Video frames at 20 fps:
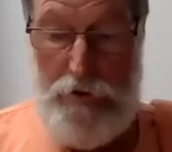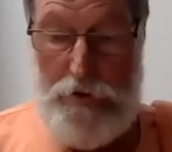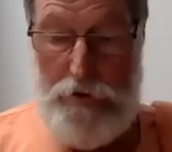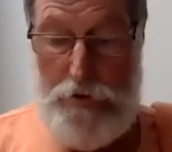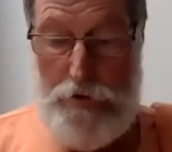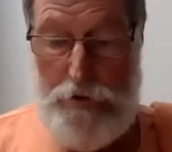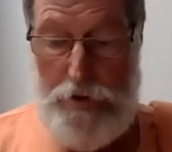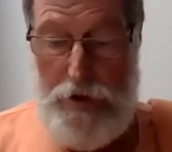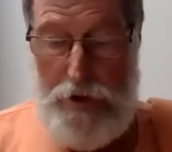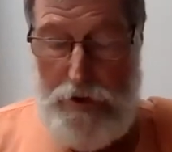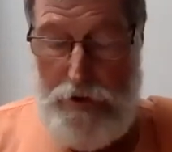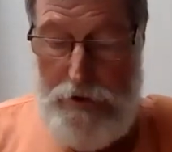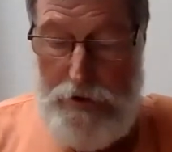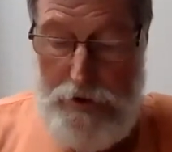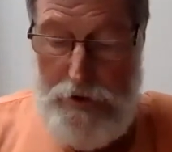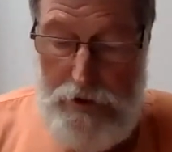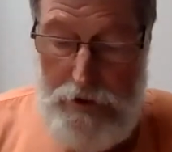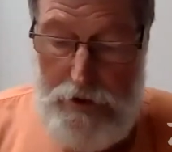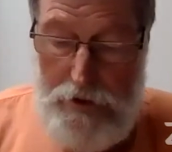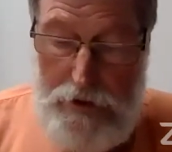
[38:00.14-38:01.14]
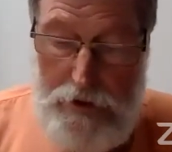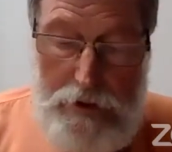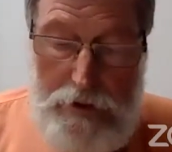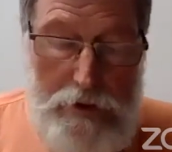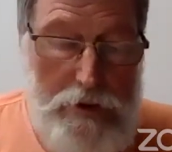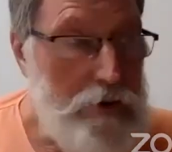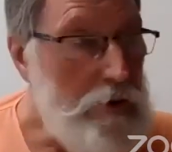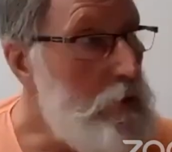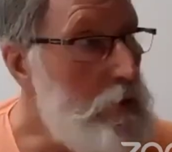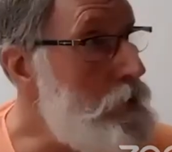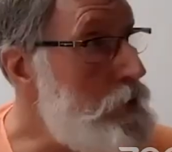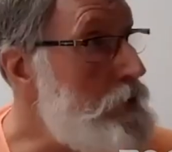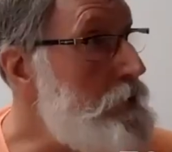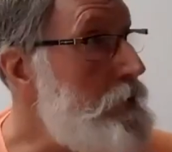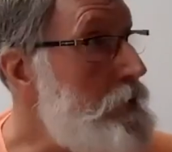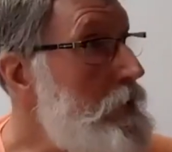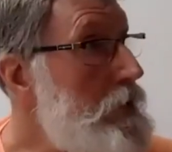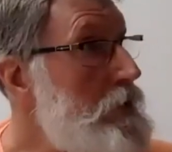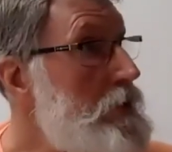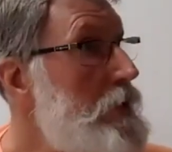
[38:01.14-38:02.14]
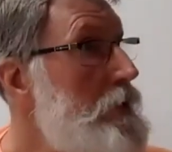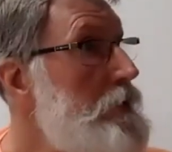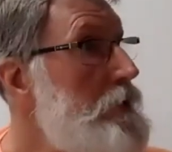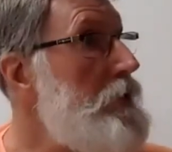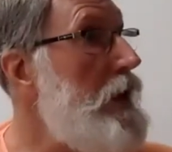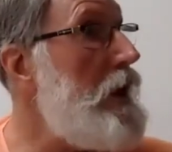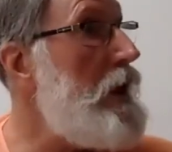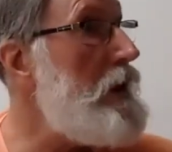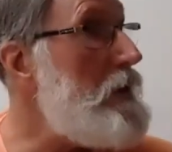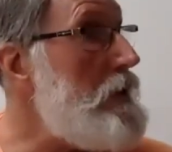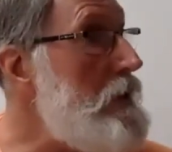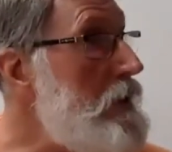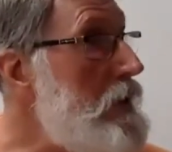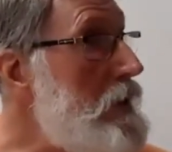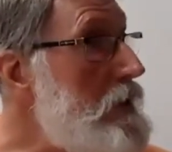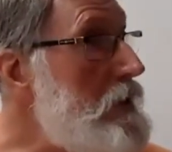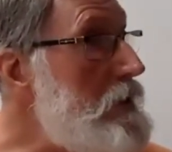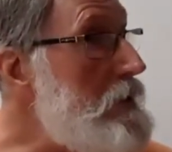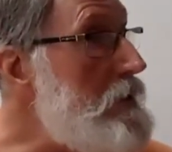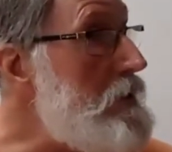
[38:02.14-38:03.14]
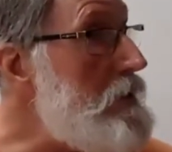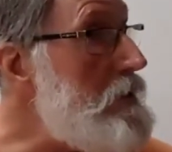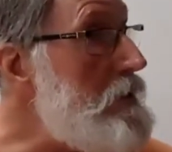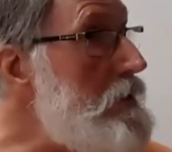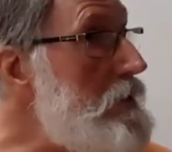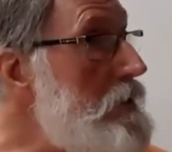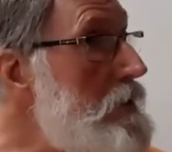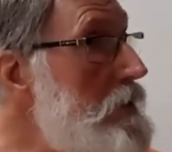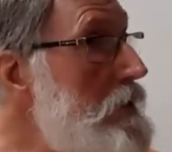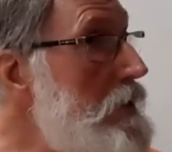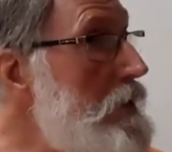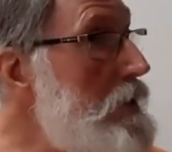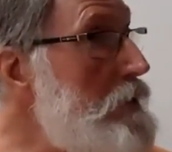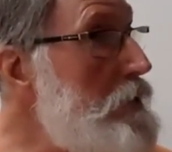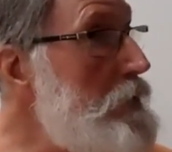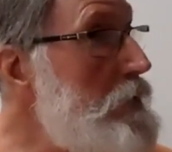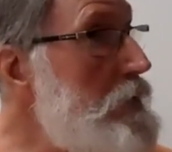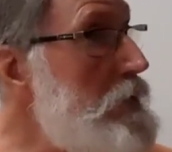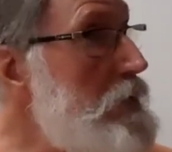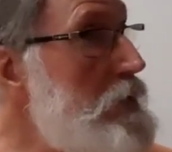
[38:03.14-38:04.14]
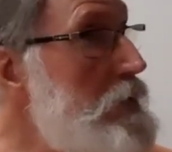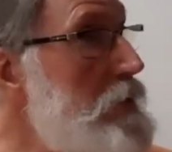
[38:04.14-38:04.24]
So that is the usefulness of that, and that is dealing with the